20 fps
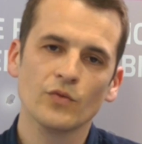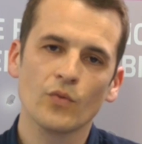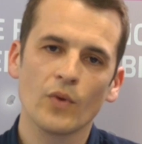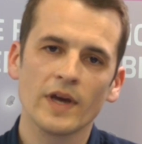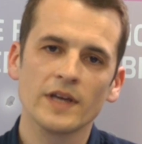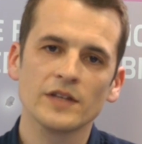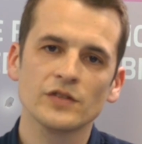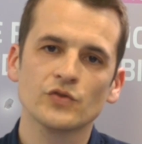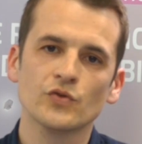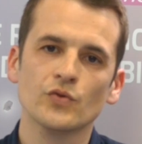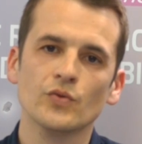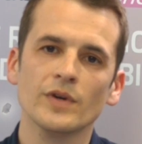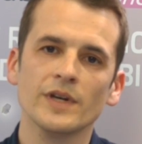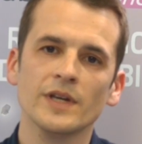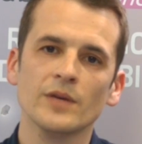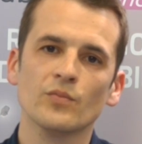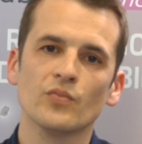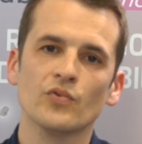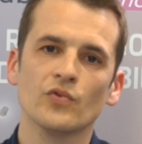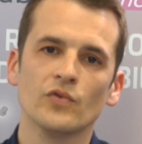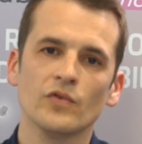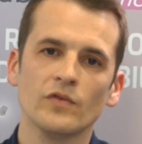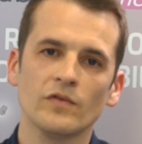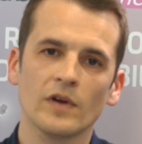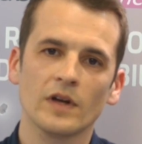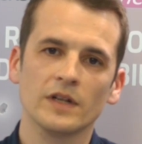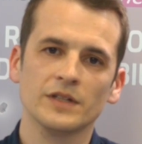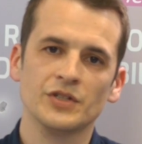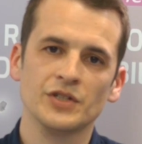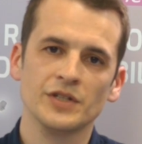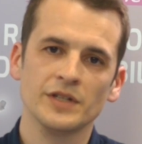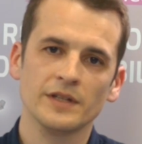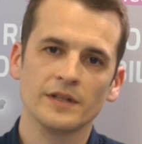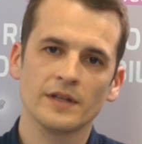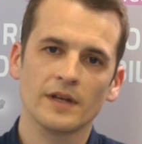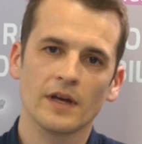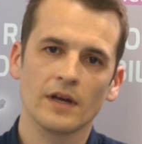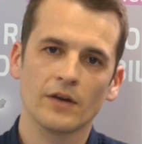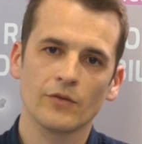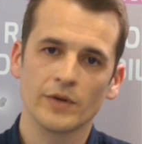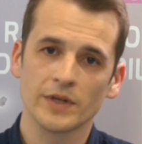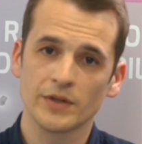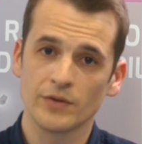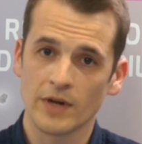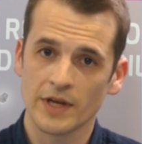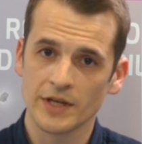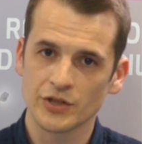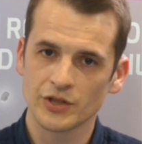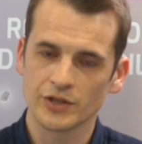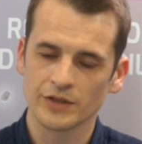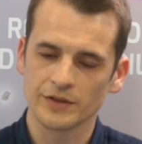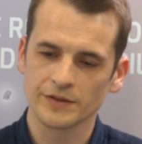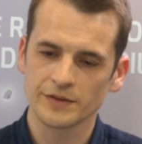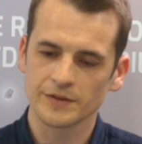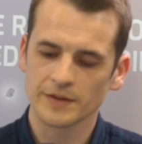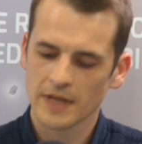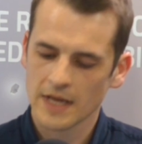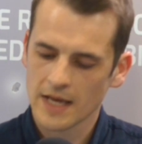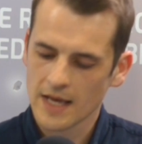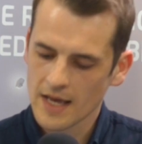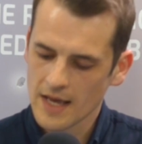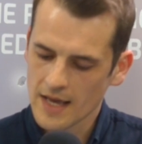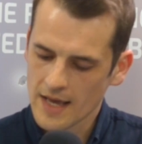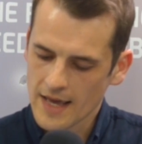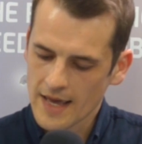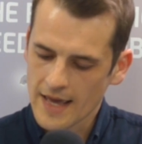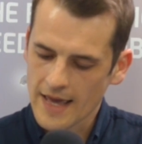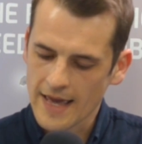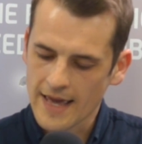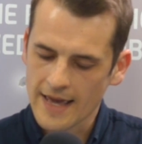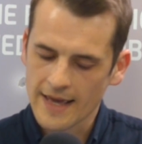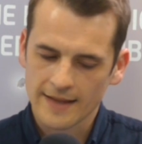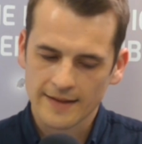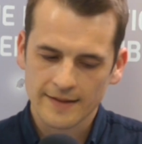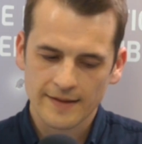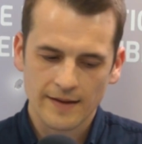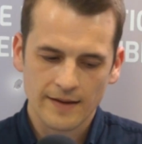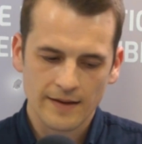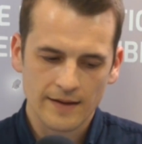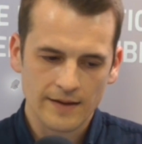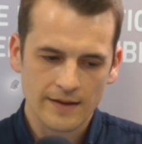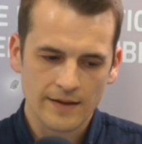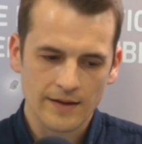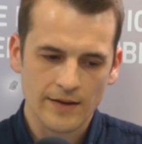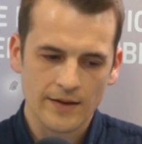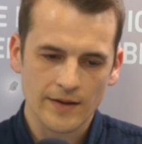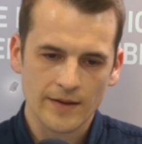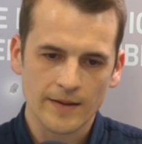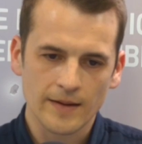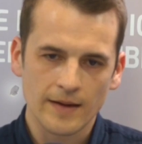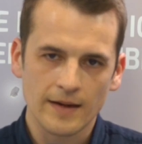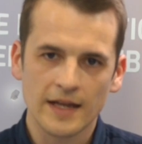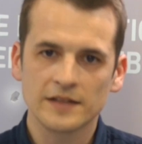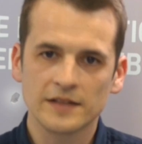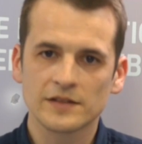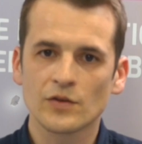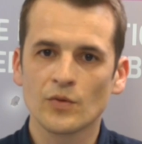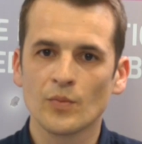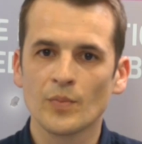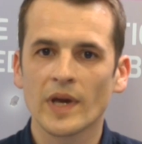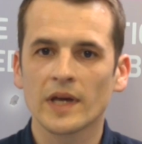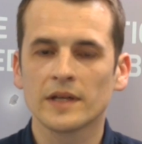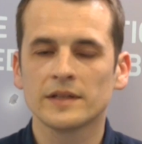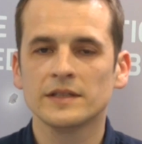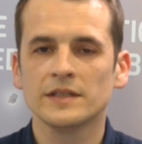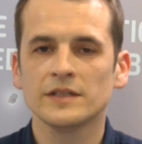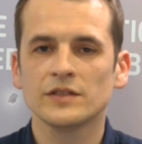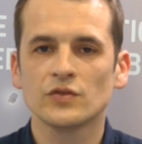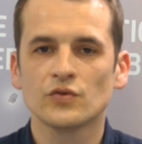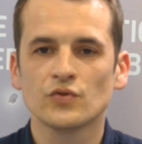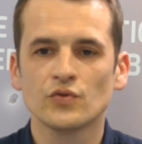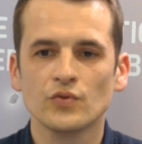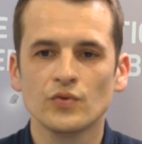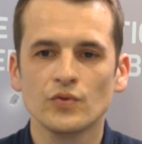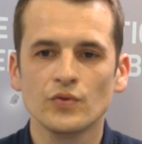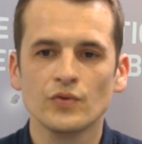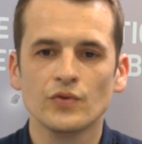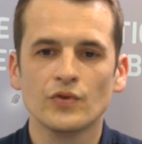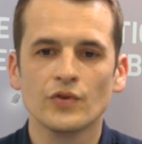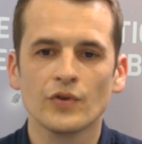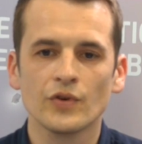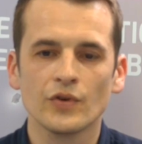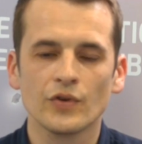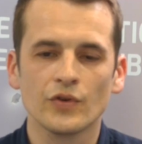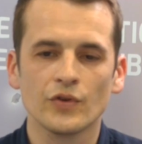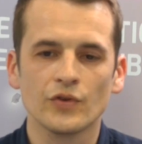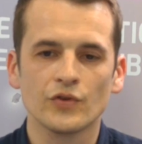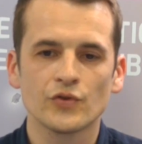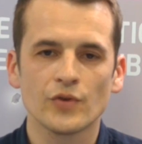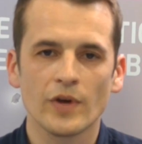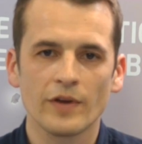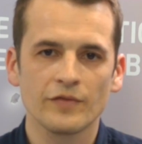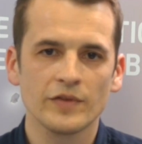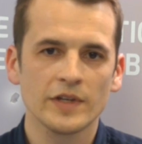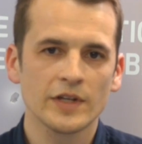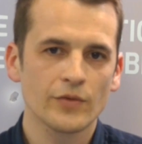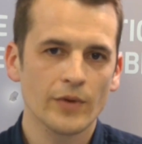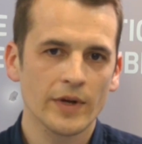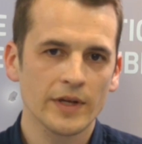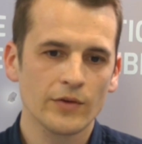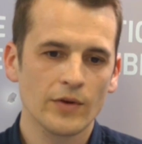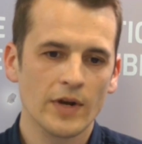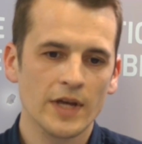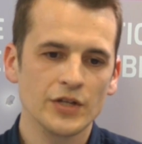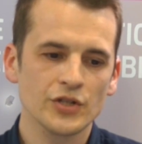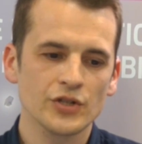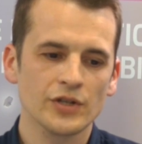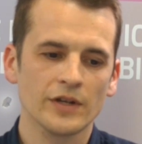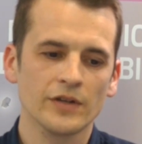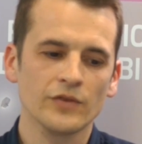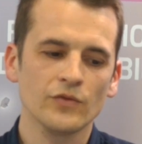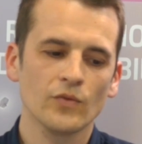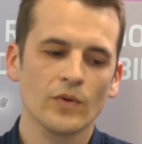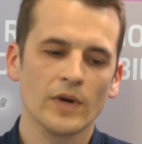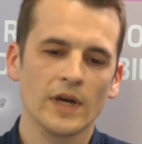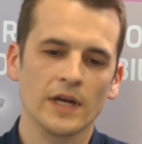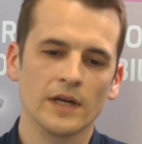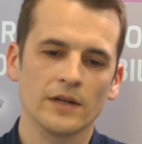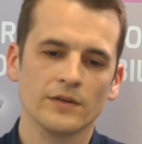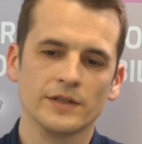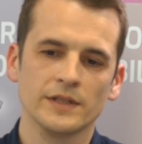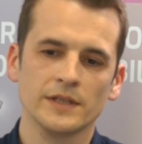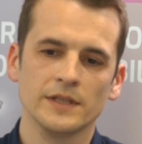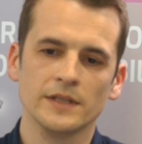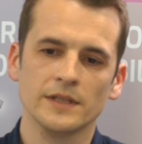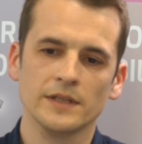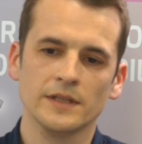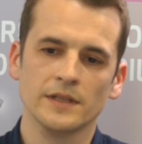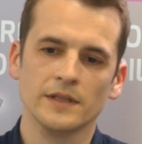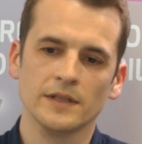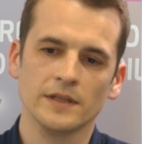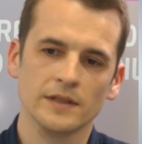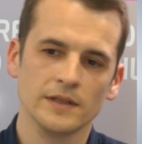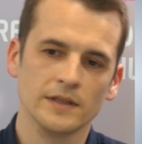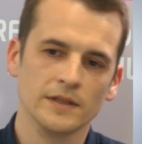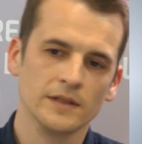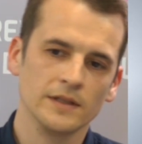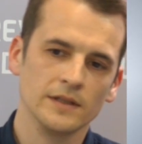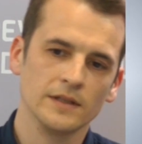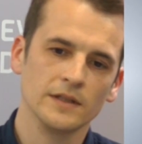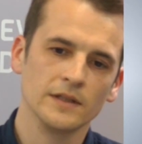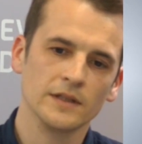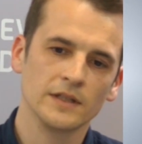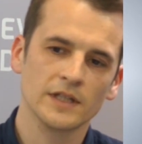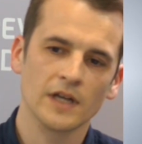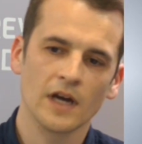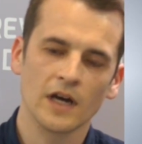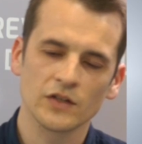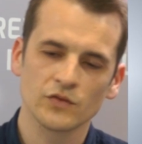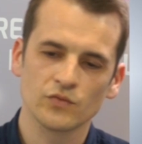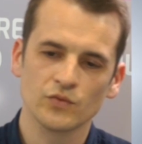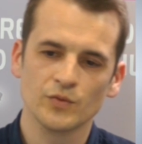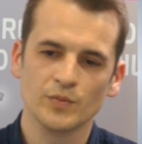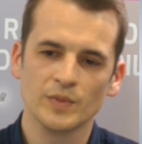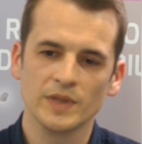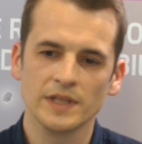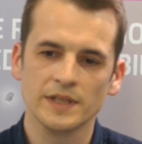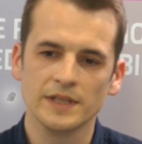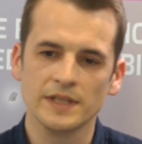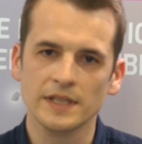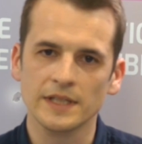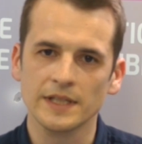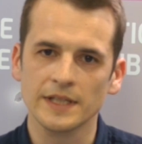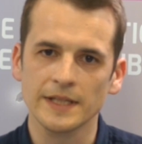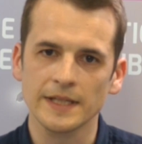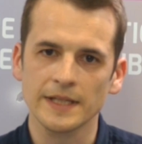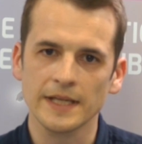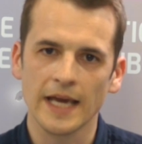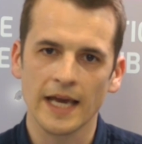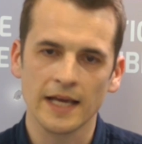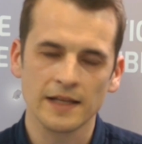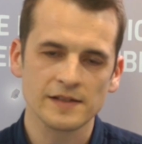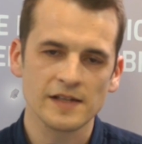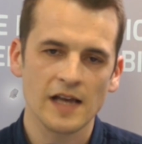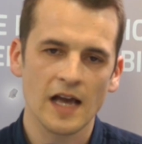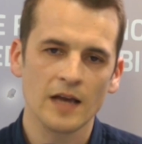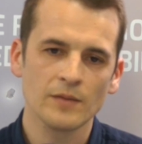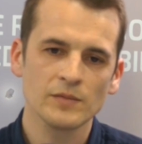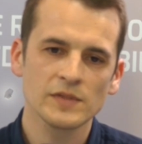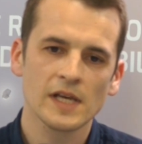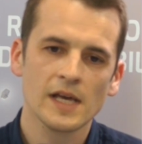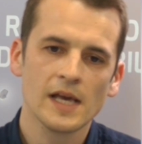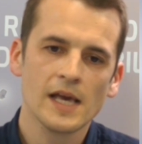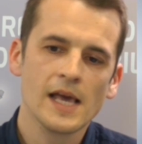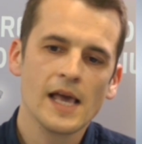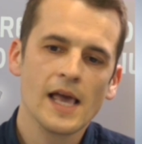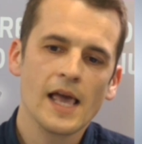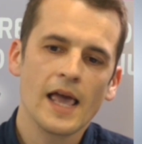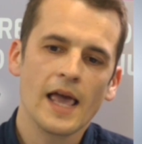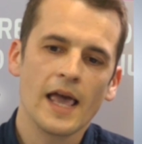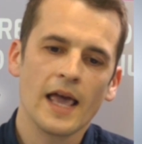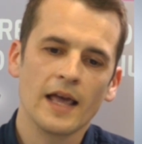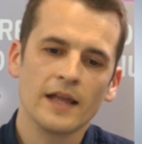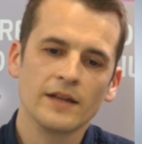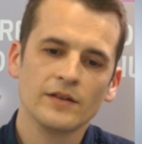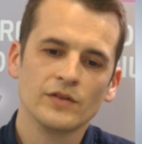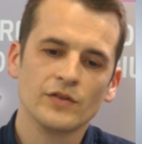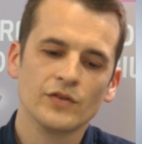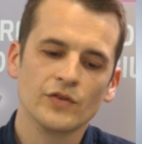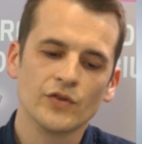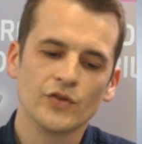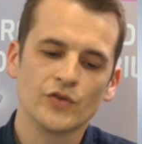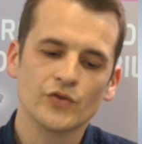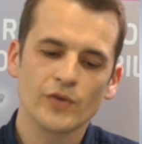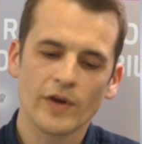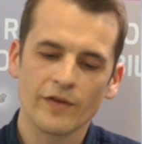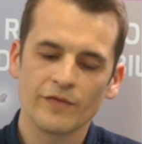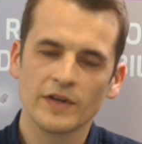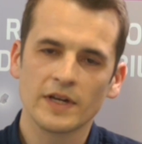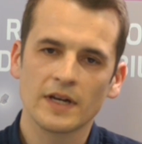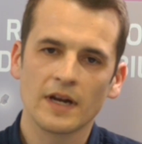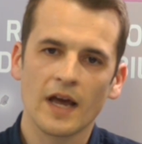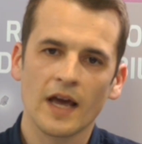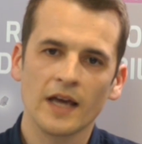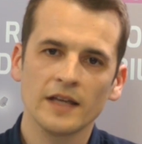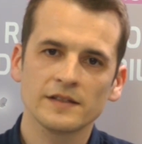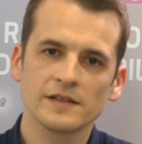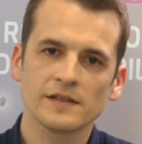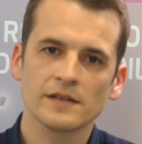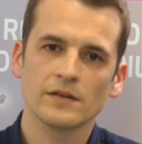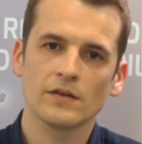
ways to improve gene regulations. And let's compare this to the traffic regulation, where the cars would be the enzymes, and the traffic lights,